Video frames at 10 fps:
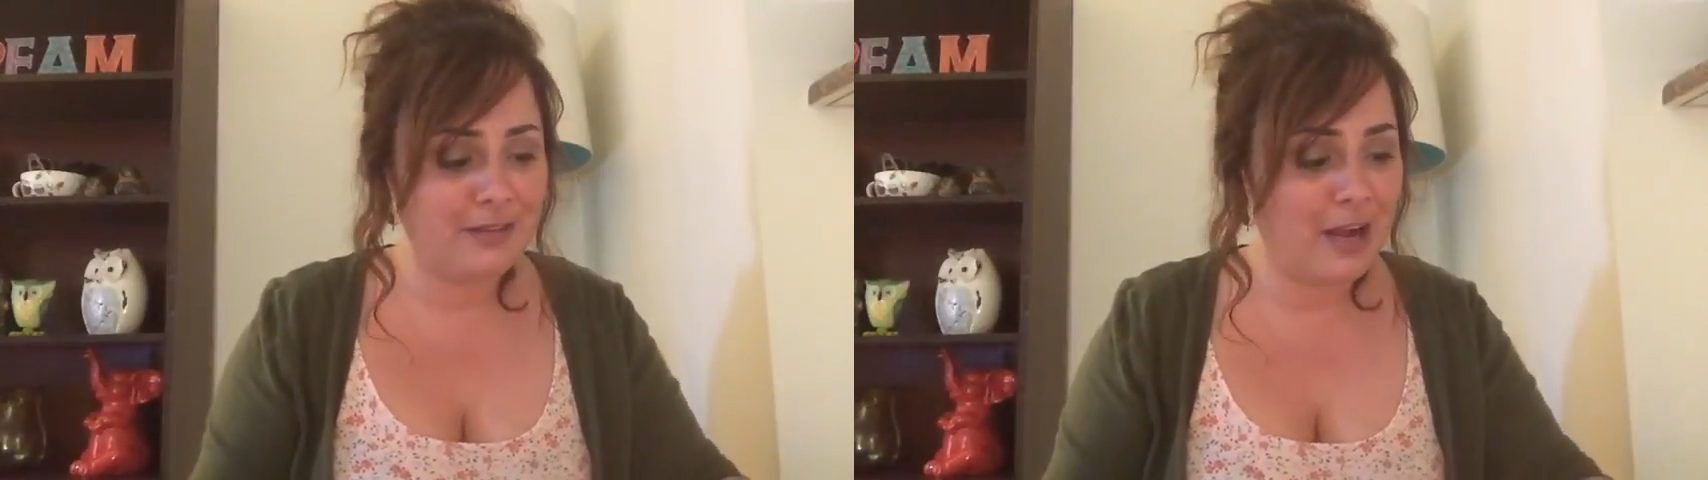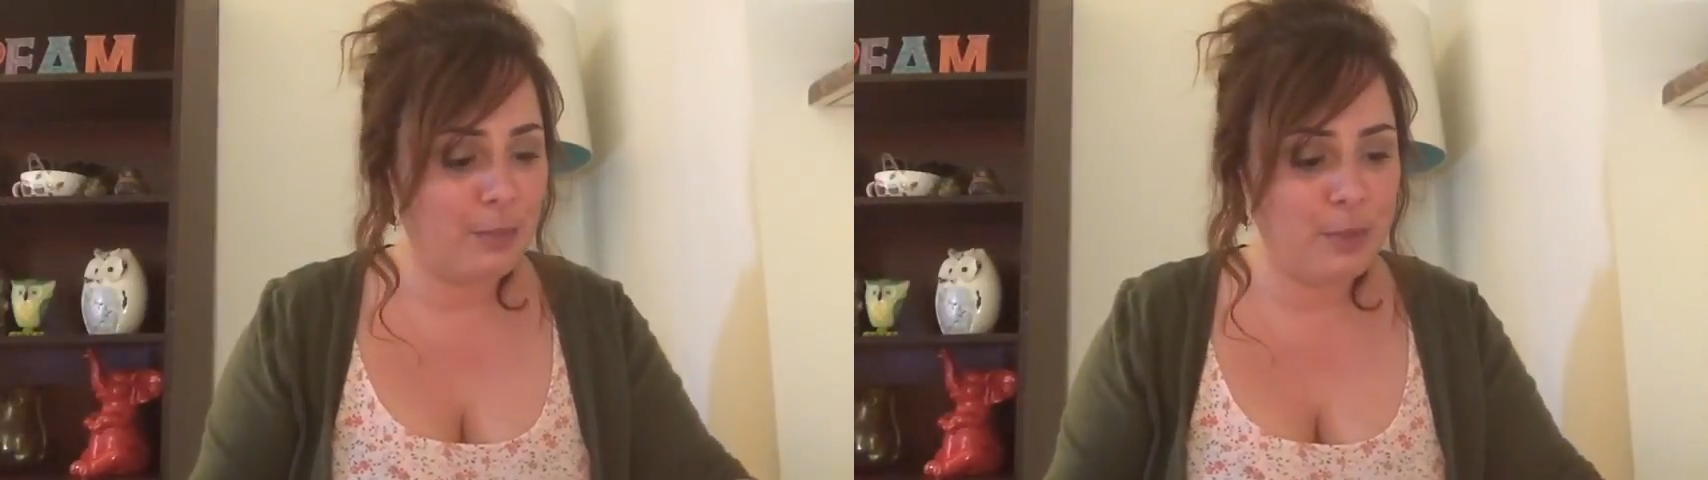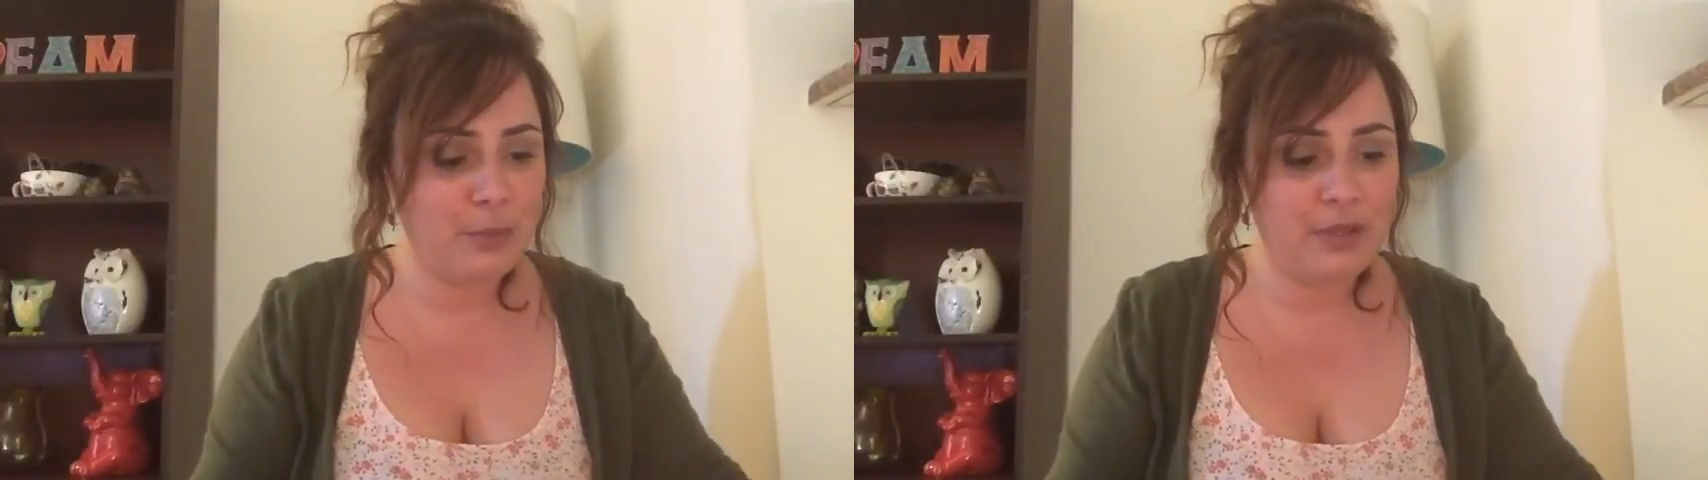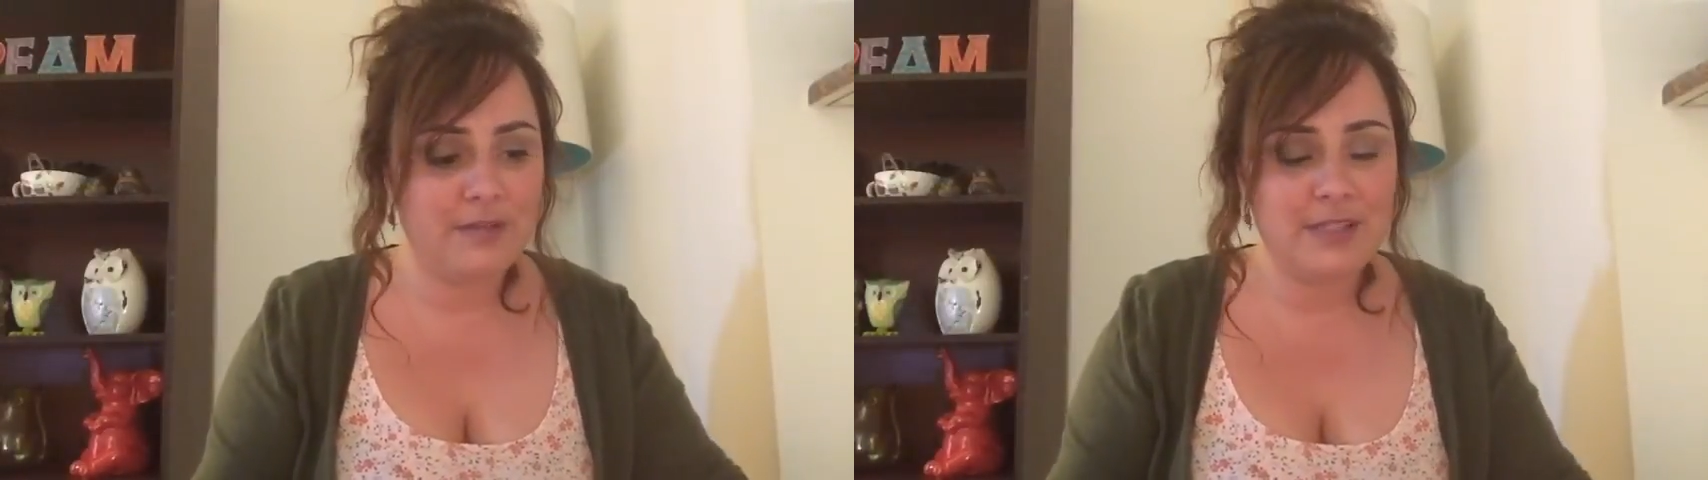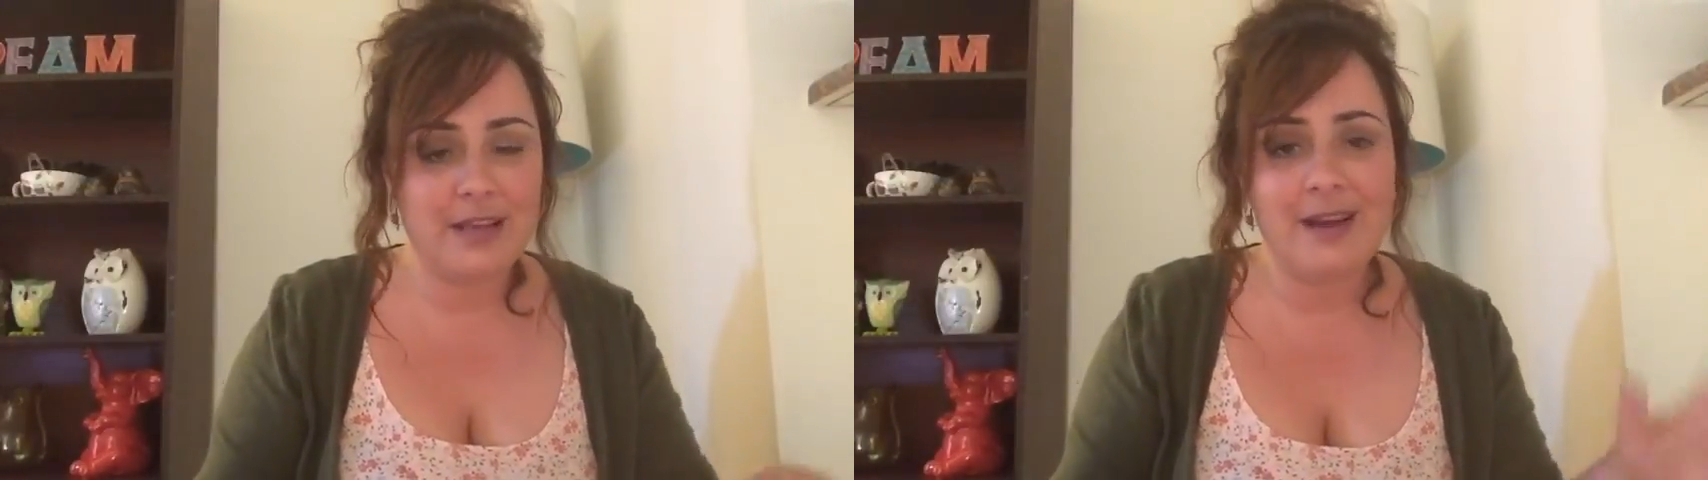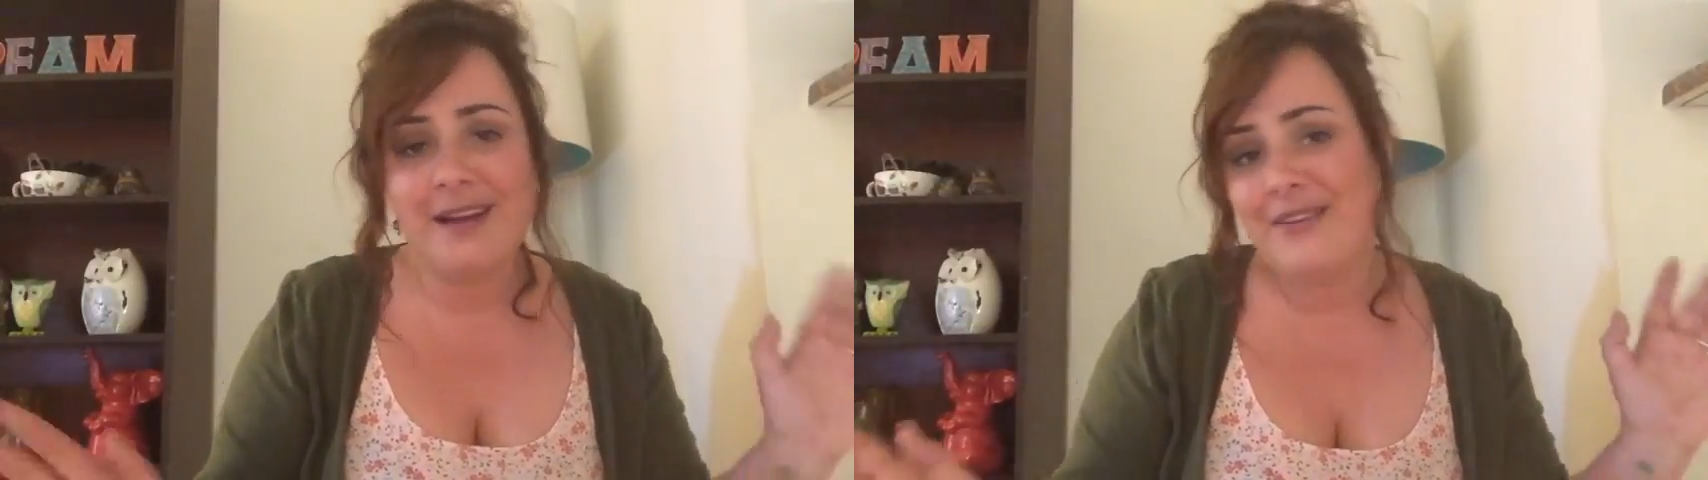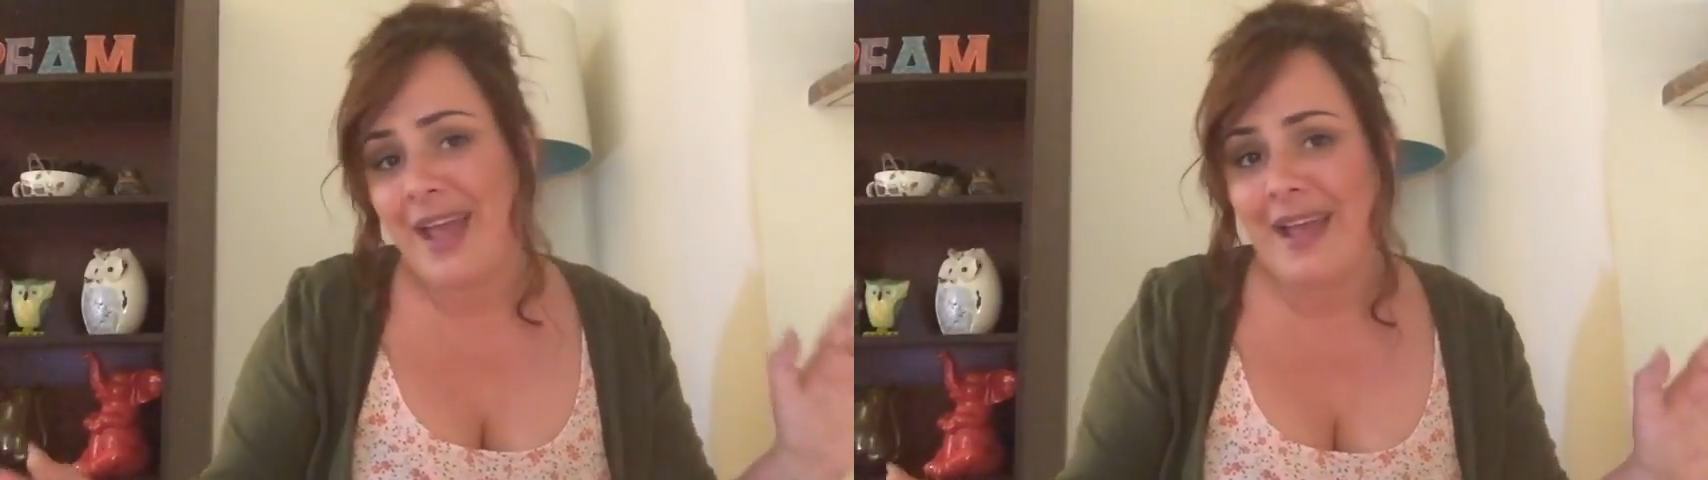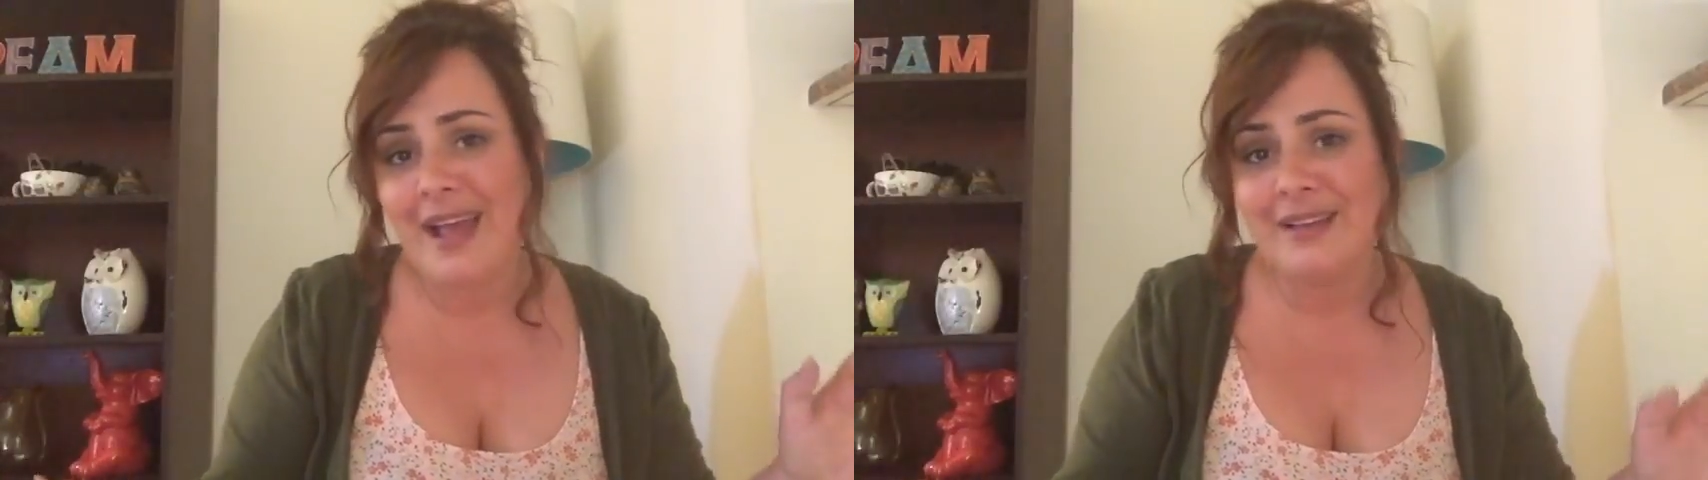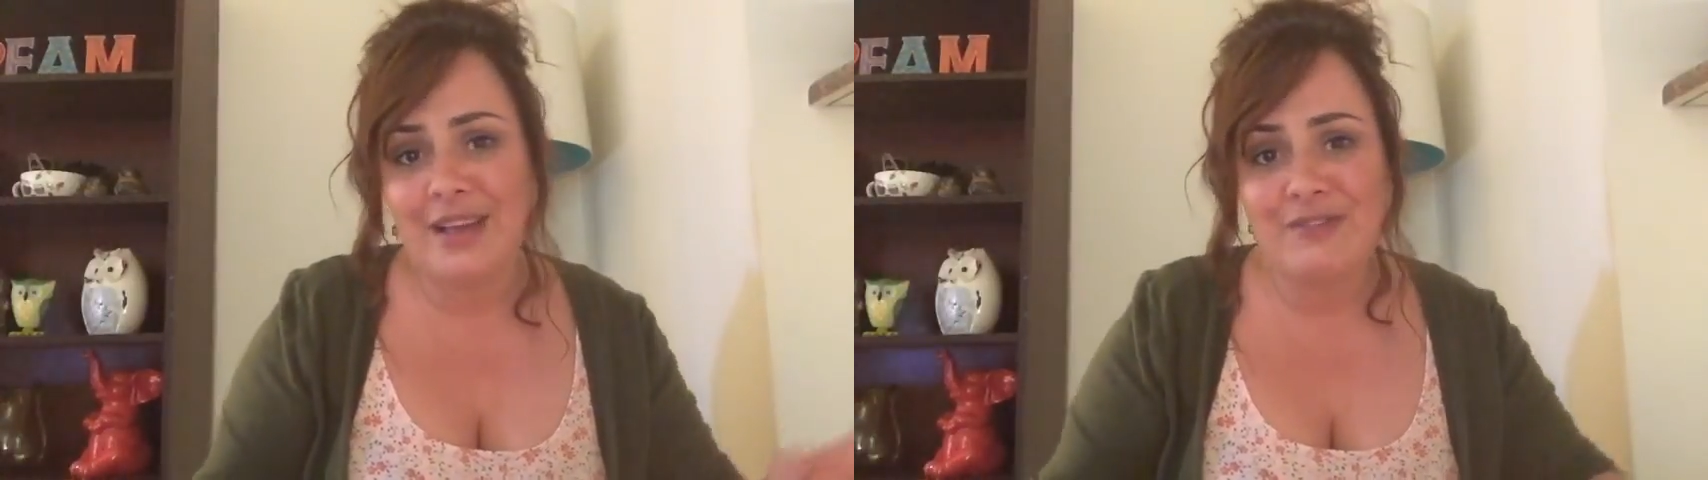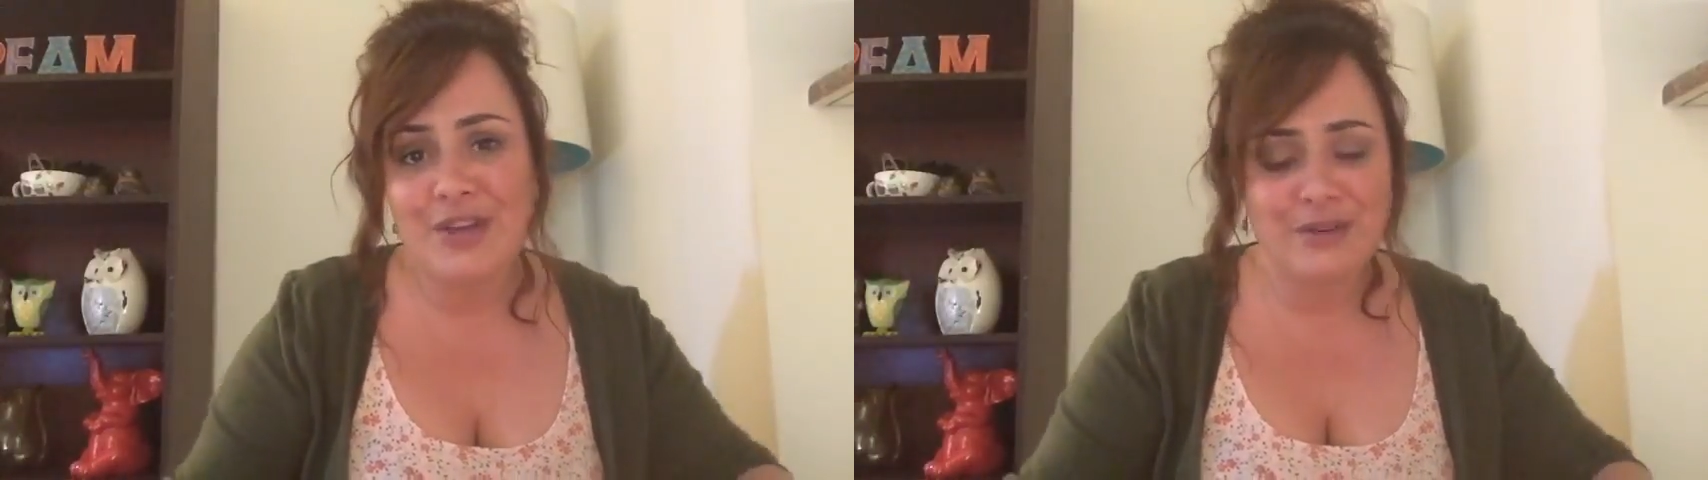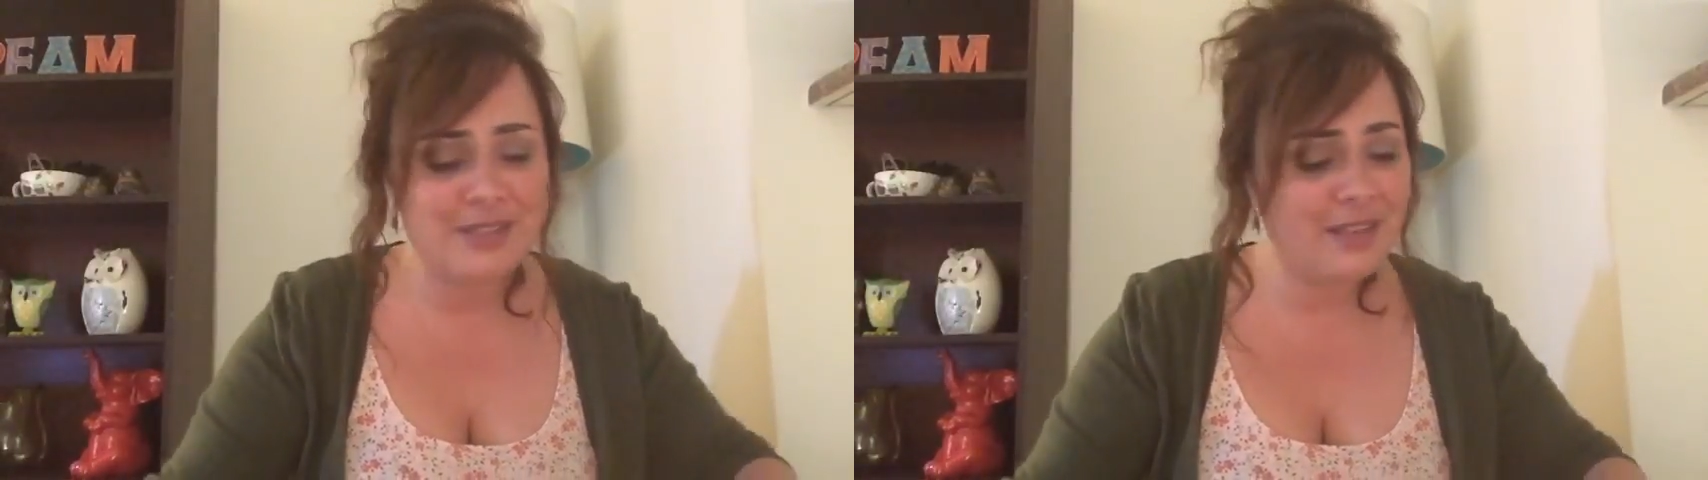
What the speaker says: A lot of people have said, oh yay, I love those.